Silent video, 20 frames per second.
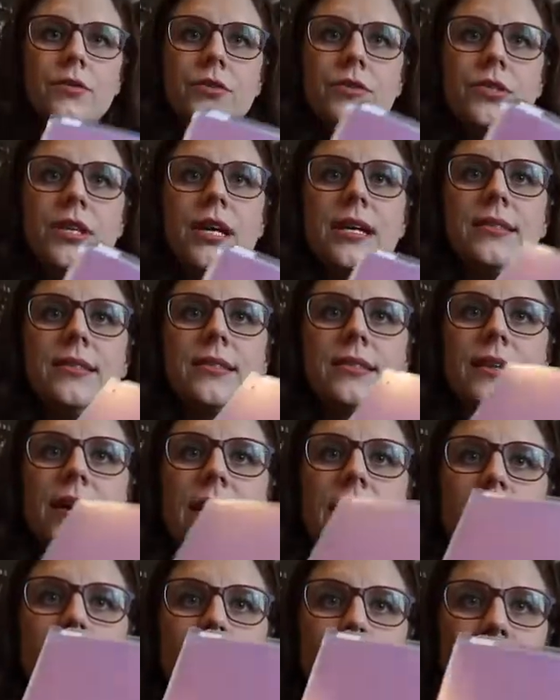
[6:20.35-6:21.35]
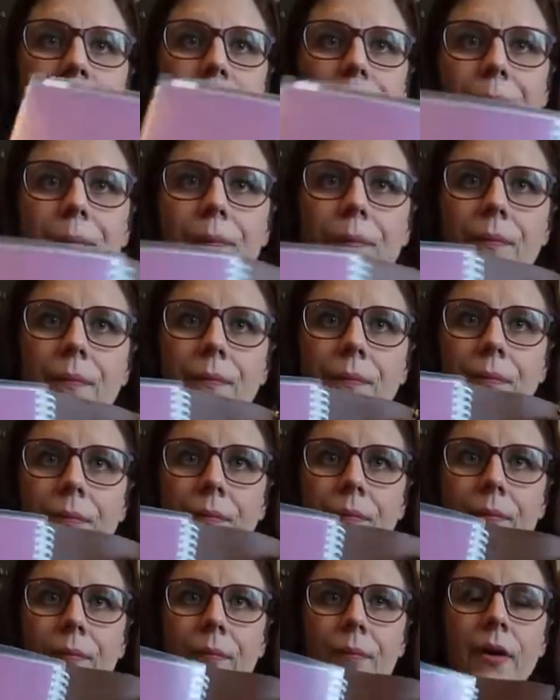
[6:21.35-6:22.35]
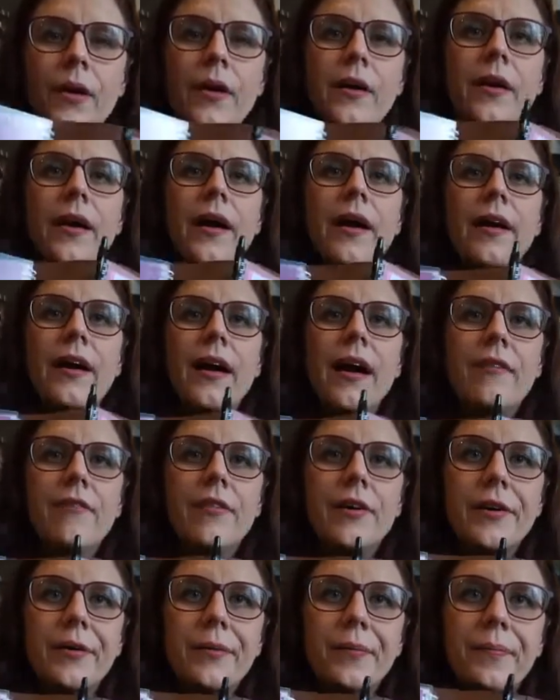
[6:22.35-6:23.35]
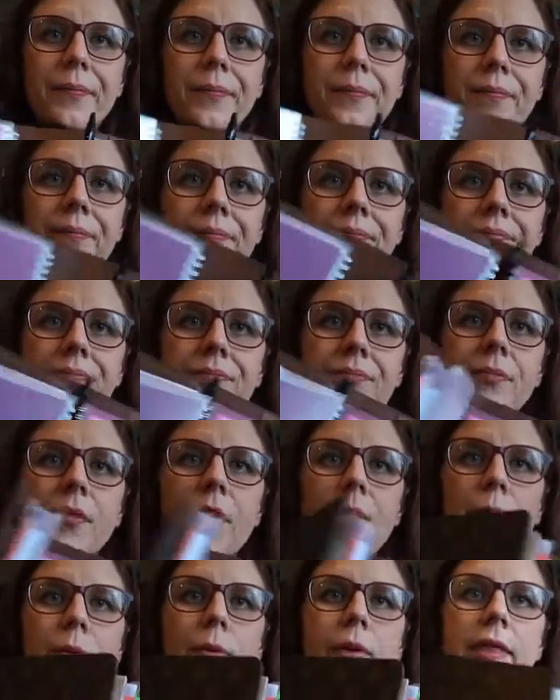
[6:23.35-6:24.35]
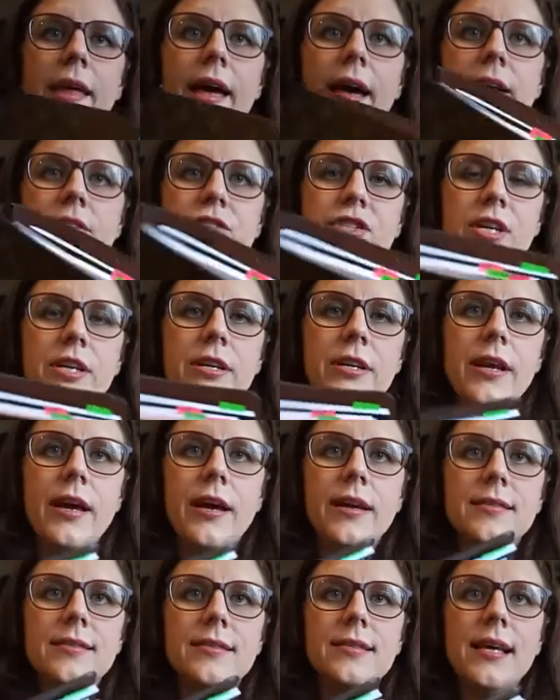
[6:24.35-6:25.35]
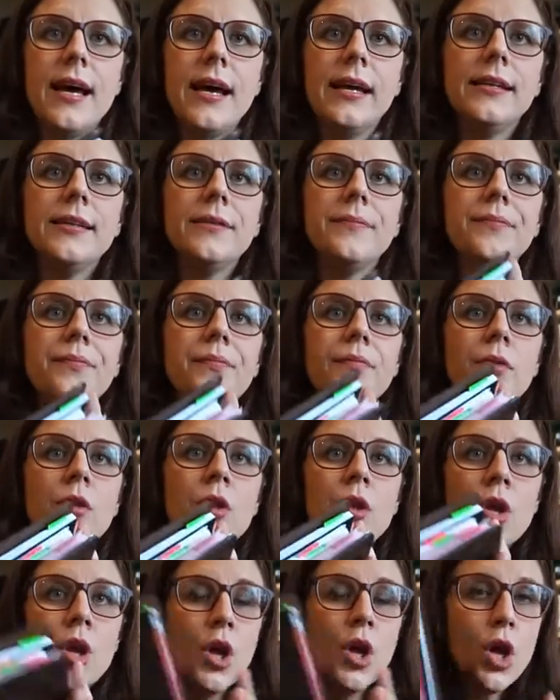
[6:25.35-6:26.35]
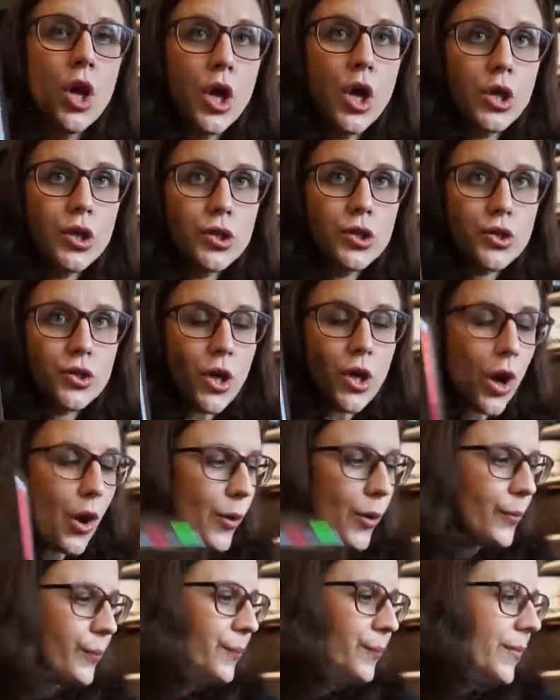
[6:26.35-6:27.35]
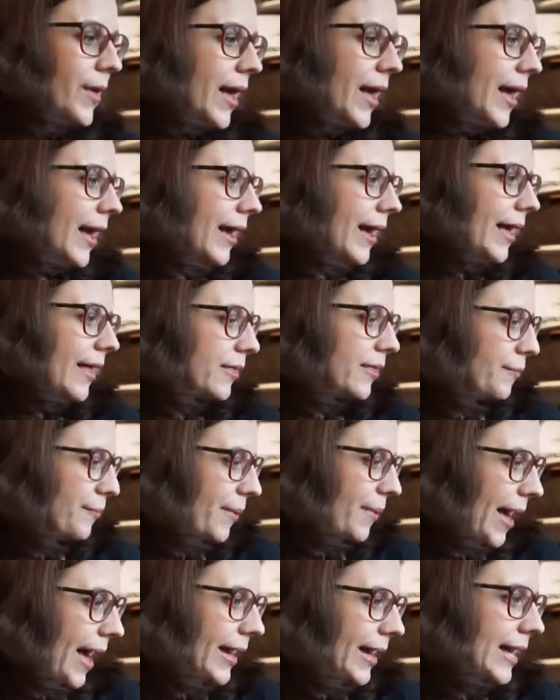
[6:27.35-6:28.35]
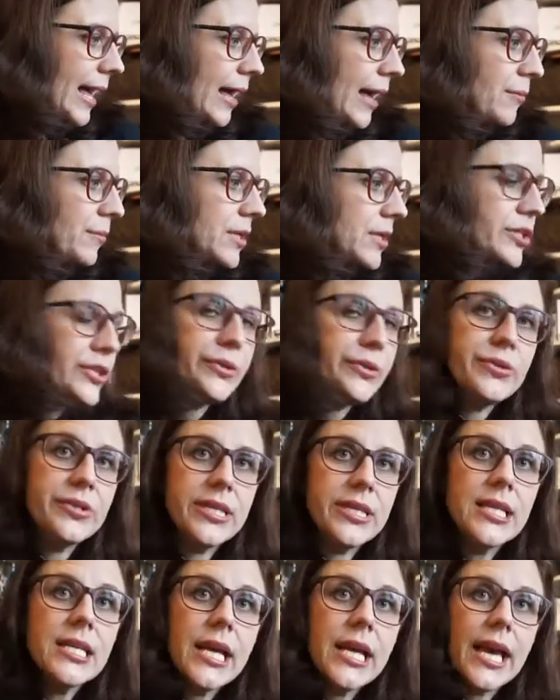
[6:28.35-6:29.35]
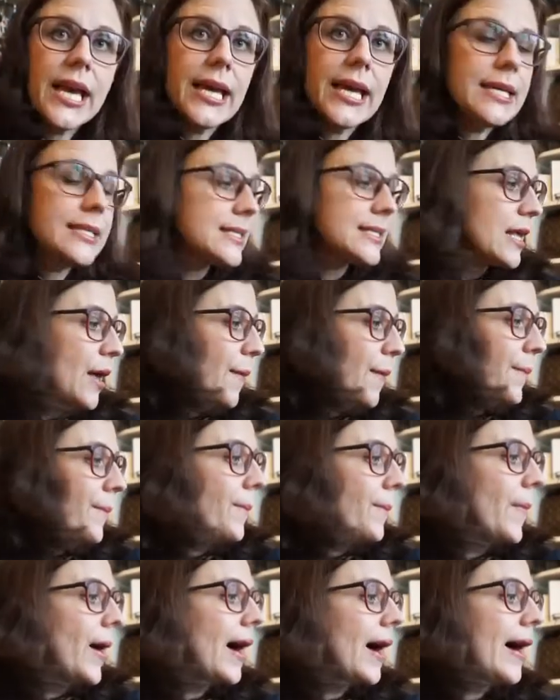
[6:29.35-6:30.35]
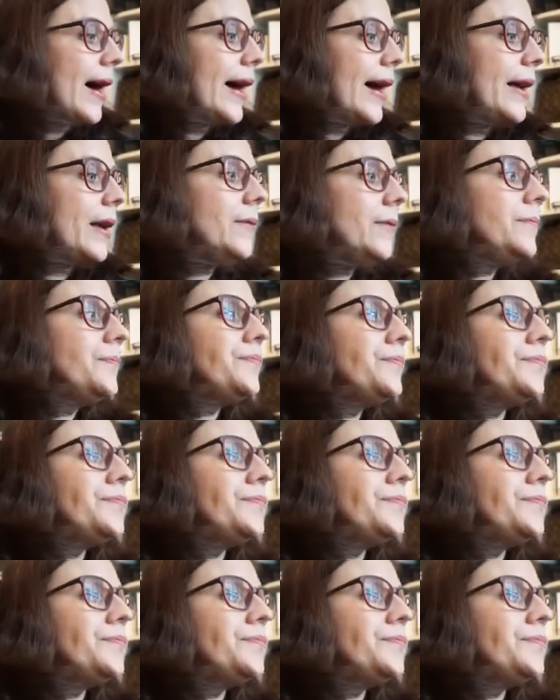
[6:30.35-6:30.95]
just um, a cover with the agenda inside. So, and the bag I'm using is my